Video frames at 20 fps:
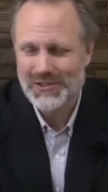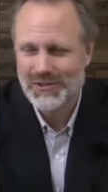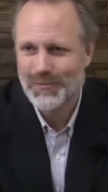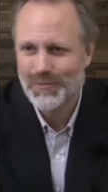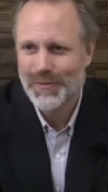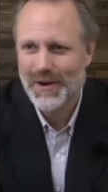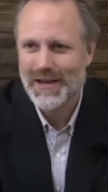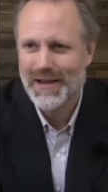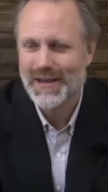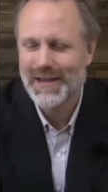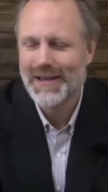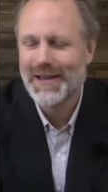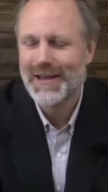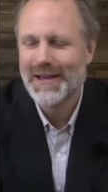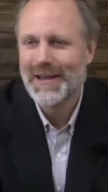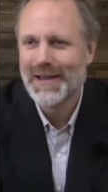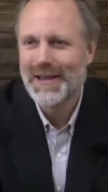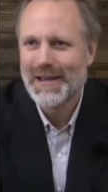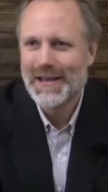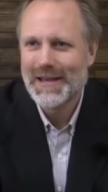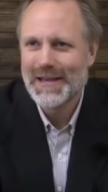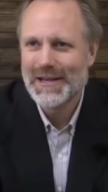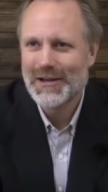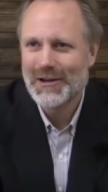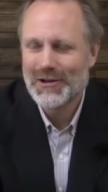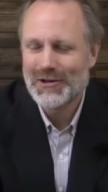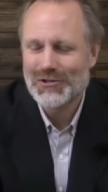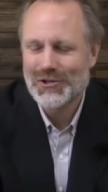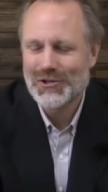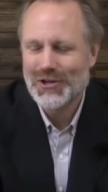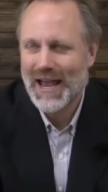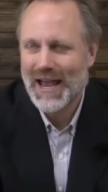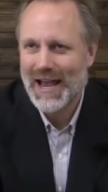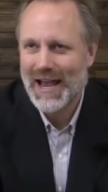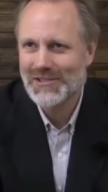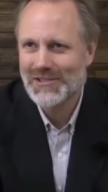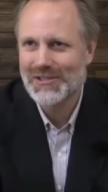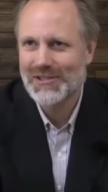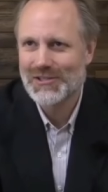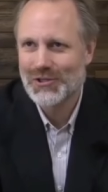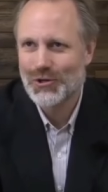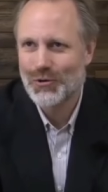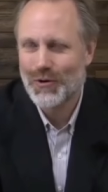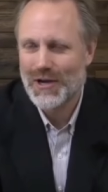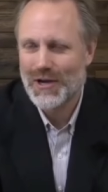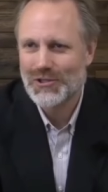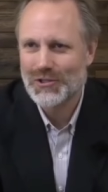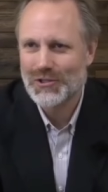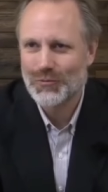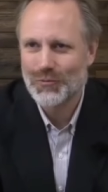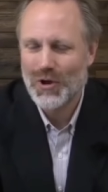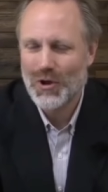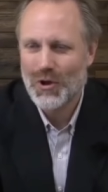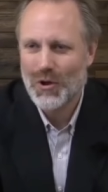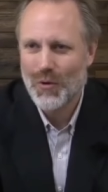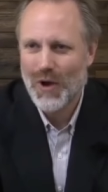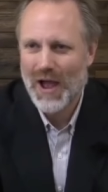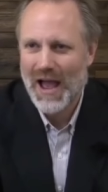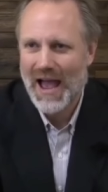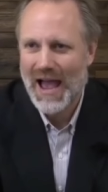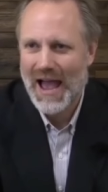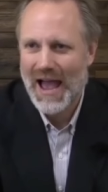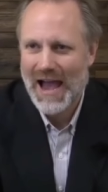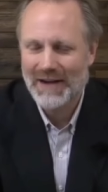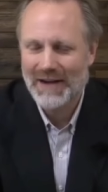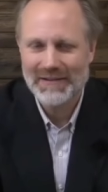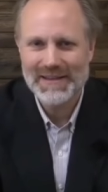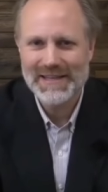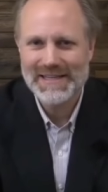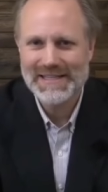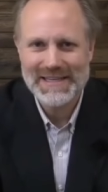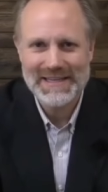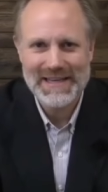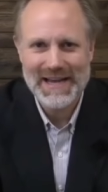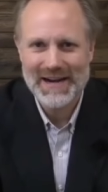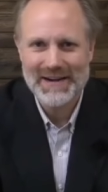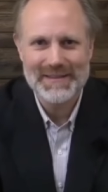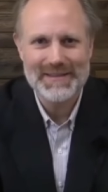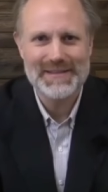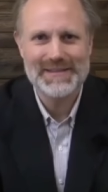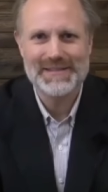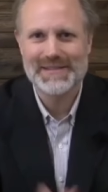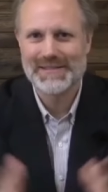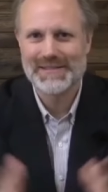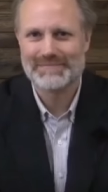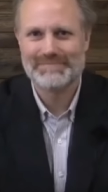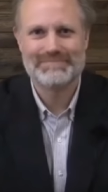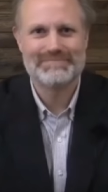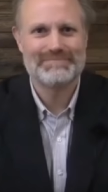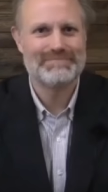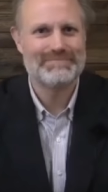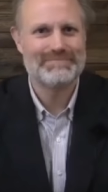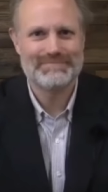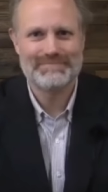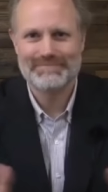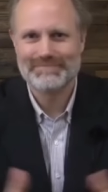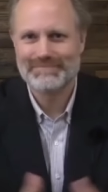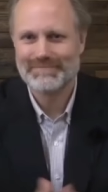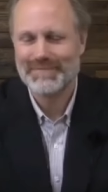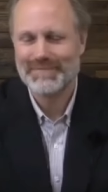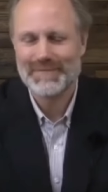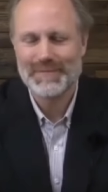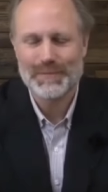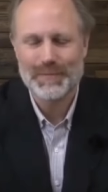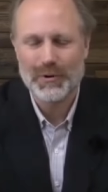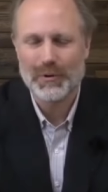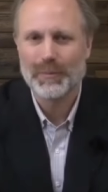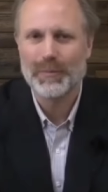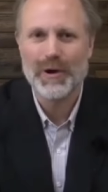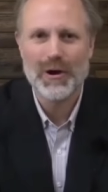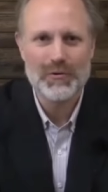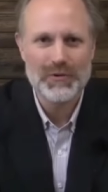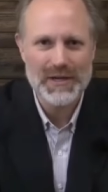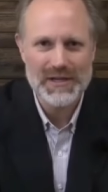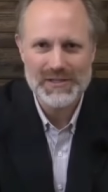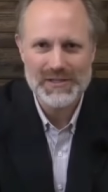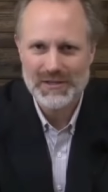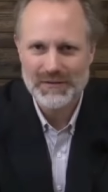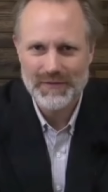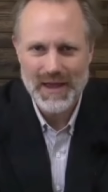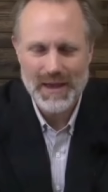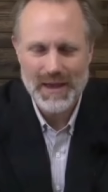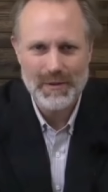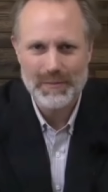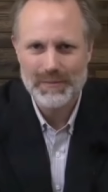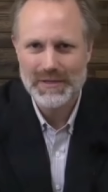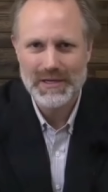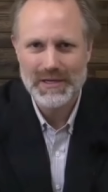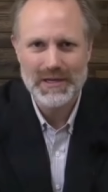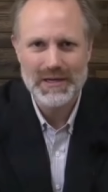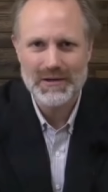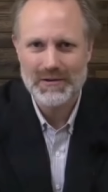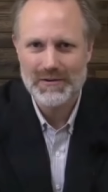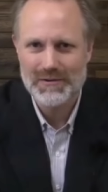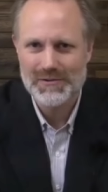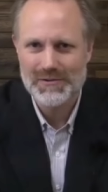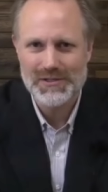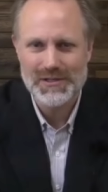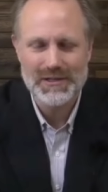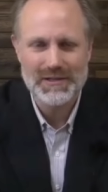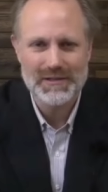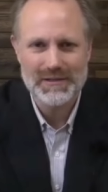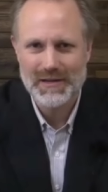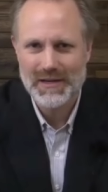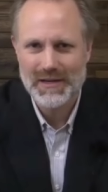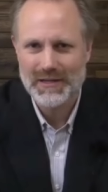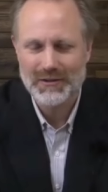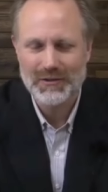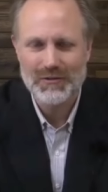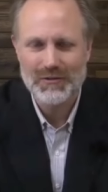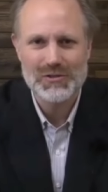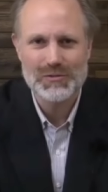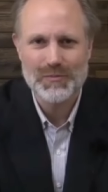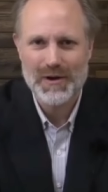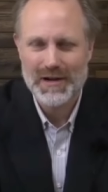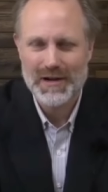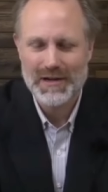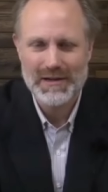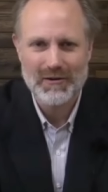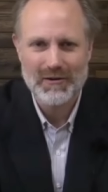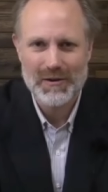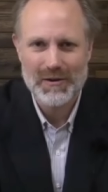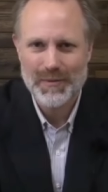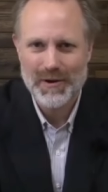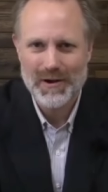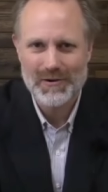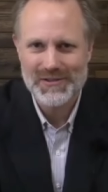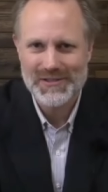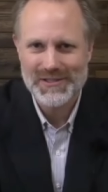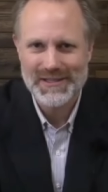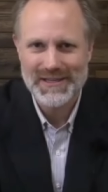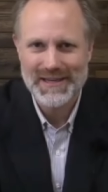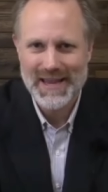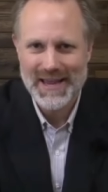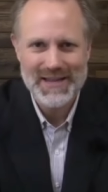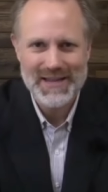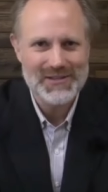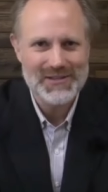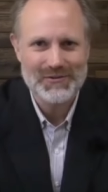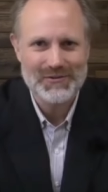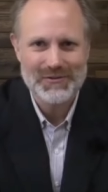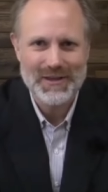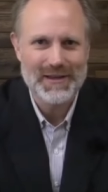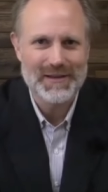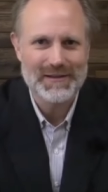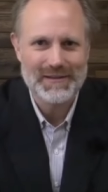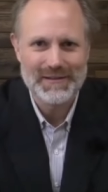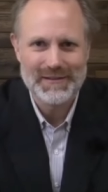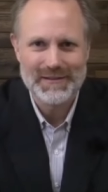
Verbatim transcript: So, Mike, you know, you sort of asked this question: How do these how do these proponents of MMTers and, and loose monetary policy answer that?